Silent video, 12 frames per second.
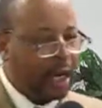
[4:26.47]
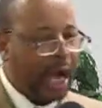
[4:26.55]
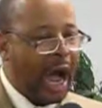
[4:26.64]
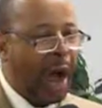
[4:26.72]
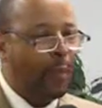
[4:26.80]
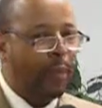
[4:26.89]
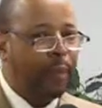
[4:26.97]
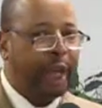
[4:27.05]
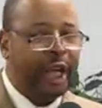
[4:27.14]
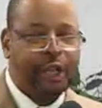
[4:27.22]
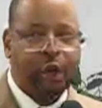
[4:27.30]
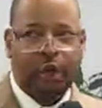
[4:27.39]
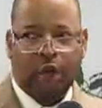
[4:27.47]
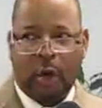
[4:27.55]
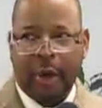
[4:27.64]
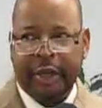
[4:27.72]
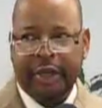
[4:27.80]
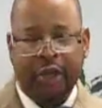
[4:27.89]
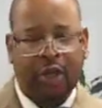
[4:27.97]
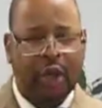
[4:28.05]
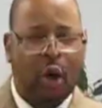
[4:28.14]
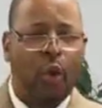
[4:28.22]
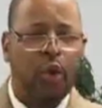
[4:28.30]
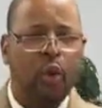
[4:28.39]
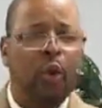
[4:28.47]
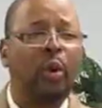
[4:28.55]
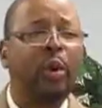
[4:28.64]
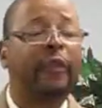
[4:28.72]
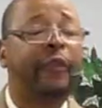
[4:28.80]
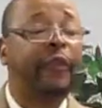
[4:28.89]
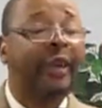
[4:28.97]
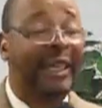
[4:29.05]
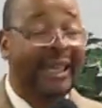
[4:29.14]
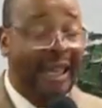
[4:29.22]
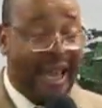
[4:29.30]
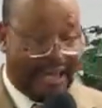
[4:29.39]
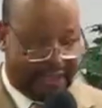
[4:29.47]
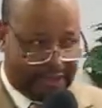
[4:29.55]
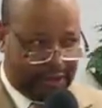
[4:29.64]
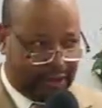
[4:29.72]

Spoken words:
God will bless you so much and so you will forget